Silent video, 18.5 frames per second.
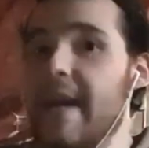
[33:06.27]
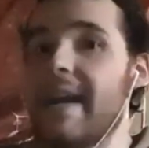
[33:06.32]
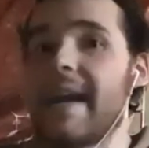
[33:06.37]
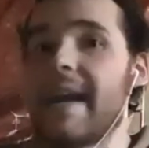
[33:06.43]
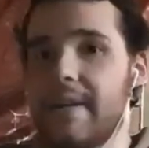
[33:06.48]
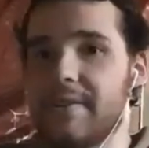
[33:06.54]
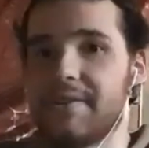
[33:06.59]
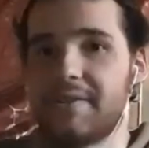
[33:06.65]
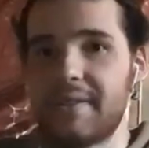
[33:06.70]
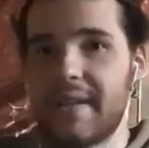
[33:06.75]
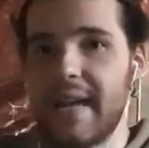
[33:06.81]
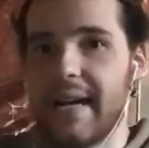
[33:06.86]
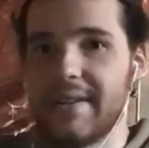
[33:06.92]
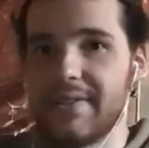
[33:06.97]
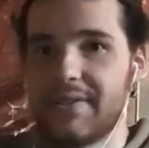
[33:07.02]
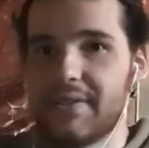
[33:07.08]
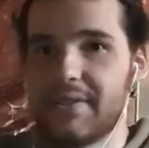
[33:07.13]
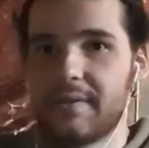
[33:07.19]
it is,
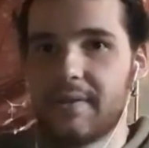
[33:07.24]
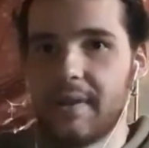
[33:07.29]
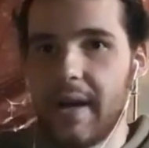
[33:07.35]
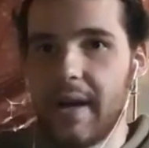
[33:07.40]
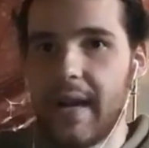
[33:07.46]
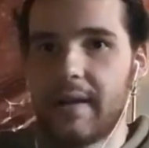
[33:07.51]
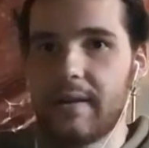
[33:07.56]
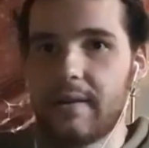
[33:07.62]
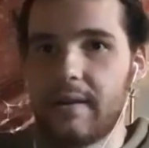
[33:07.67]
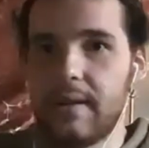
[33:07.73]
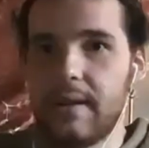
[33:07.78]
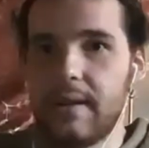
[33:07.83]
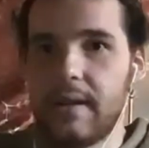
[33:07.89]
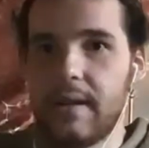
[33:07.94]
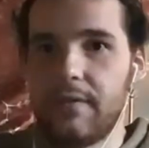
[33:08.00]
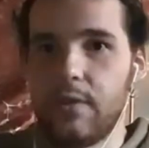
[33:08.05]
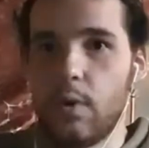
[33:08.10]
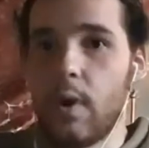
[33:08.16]
guys. All right.
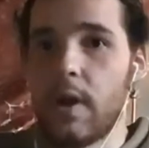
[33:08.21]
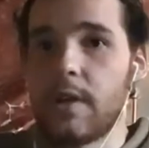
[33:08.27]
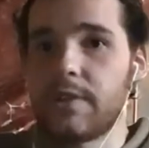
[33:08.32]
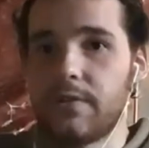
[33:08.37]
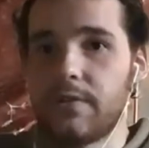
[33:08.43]
If you want to